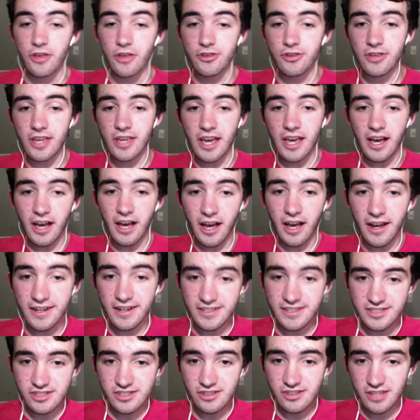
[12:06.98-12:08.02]
yeah,
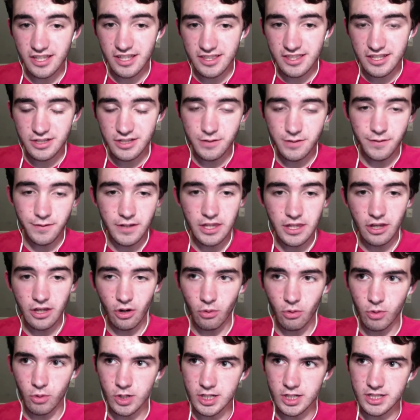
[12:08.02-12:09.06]
honestly, this video
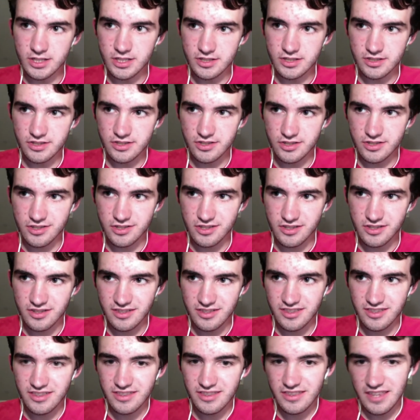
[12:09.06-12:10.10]
was...
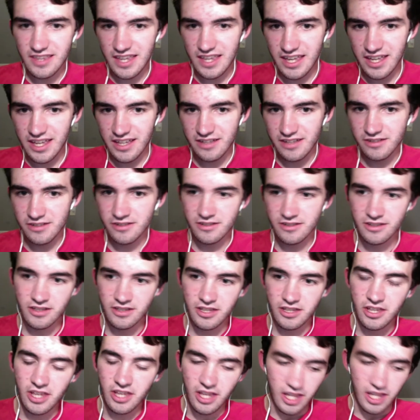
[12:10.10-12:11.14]
Eh.
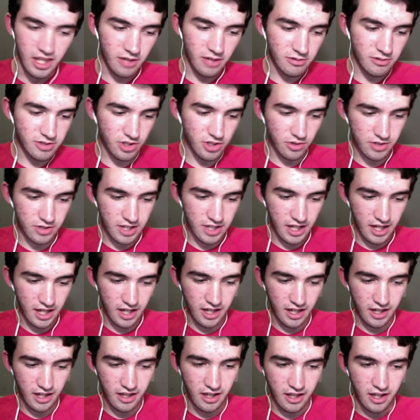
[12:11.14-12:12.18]
It was
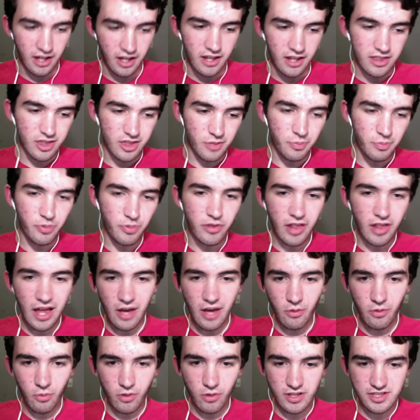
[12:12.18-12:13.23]
okay. The plot
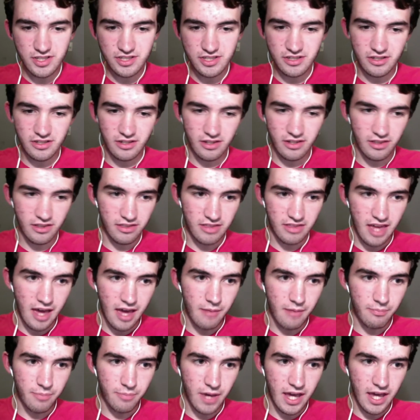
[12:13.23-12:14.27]
wasn't that
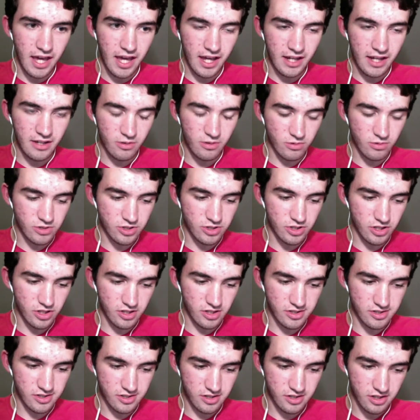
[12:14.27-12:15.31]
bad. It was just,